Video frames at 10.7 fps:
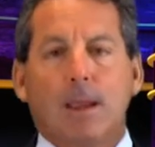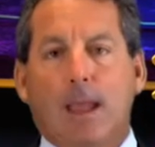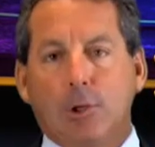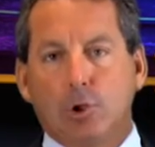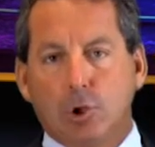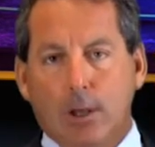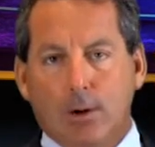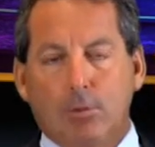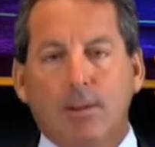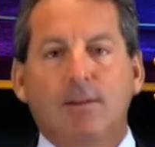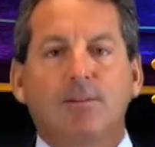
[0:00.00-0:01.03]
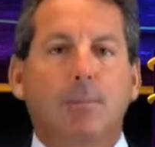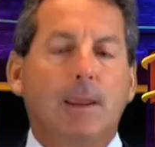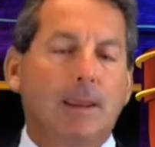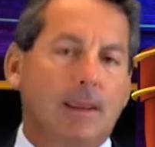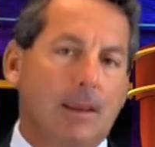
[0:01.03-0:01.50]
and generally
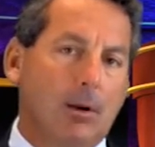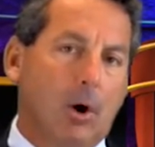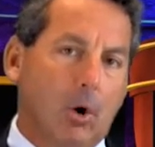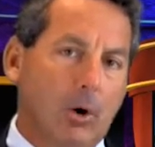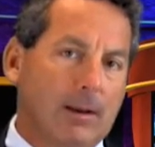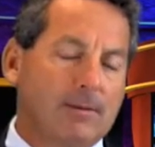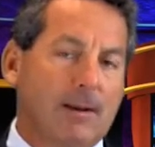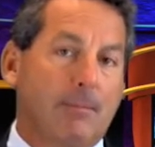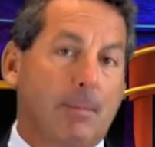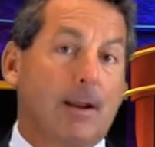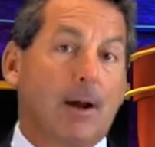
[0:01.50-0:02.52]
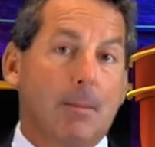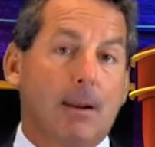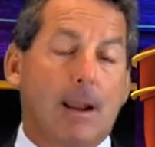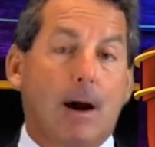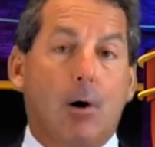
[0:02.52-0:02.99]
speaking, earnings that have been
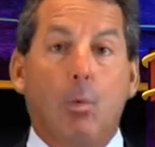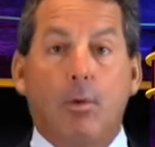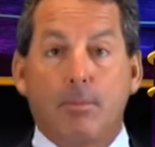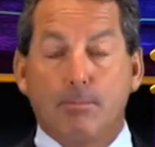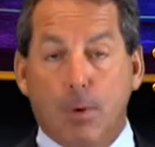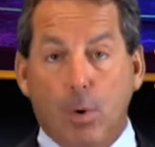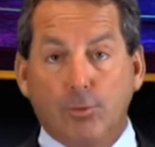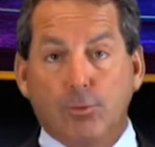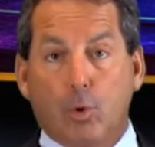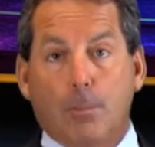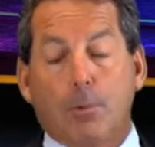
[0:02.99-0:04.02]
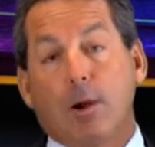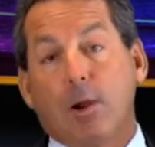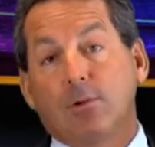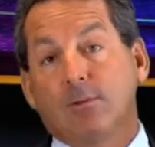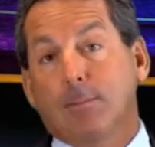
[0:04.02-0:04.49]
coming out with most corporations,